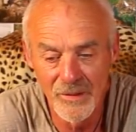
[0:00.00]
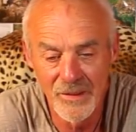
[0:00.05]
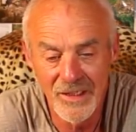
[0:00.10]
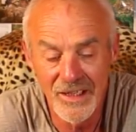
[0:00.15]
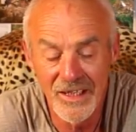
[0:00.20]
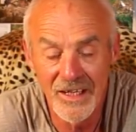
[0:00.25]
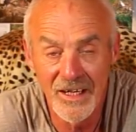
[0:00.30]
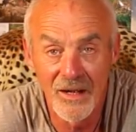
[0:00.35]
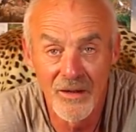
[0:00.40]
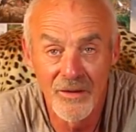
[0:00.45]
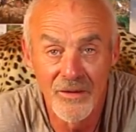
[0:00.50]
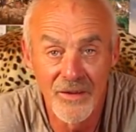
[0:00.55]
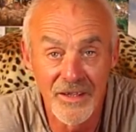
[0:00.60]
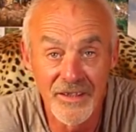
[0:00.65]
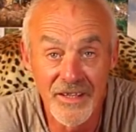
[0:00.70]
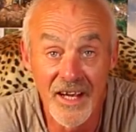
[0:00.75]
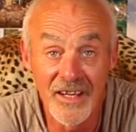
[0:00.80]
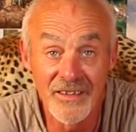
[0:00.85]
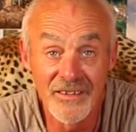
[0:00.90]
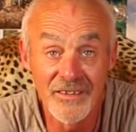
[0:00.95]
you know, the
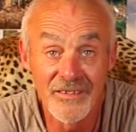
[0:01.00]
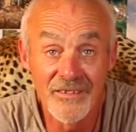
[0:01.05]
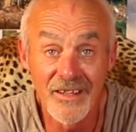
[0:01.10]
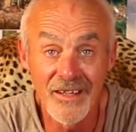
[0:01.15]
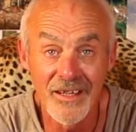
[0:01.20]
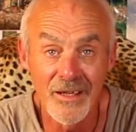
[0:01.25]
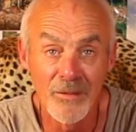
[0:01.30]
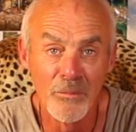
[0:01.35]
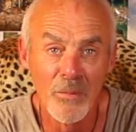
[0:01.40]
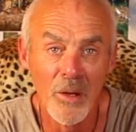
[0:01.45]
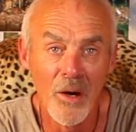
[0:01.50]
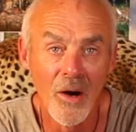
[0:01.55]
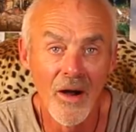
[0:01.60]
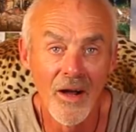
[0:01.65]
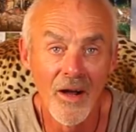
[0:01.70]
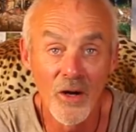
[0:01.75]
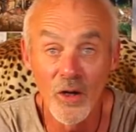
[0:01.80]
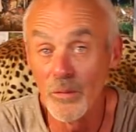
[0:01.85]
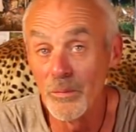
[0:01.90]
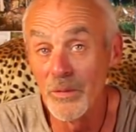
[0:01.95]
day's ticking
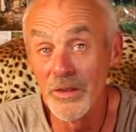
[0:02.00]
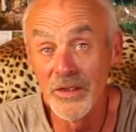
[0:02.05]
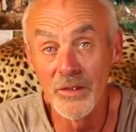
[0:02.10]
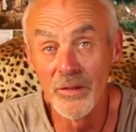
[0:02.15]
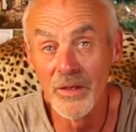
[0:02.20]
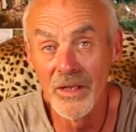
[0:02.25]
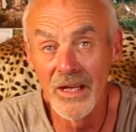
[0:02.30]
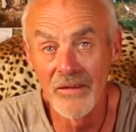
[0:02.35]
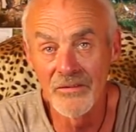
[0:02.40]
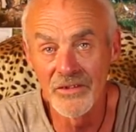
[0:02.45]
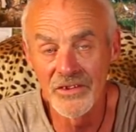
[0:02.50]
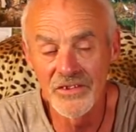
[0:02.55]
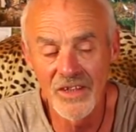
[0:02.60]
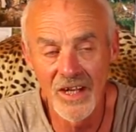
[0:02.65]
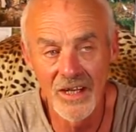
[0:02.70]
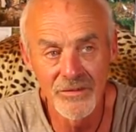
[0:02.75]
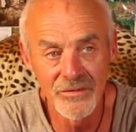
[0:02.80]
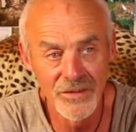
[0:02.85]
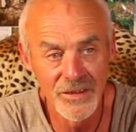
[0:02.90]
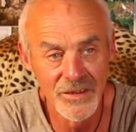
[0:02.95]
by. I could be doing other
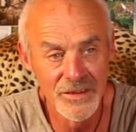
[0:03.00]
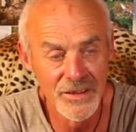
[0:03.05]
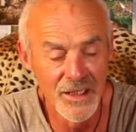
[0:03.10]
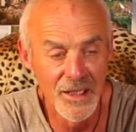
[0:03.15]
stuff.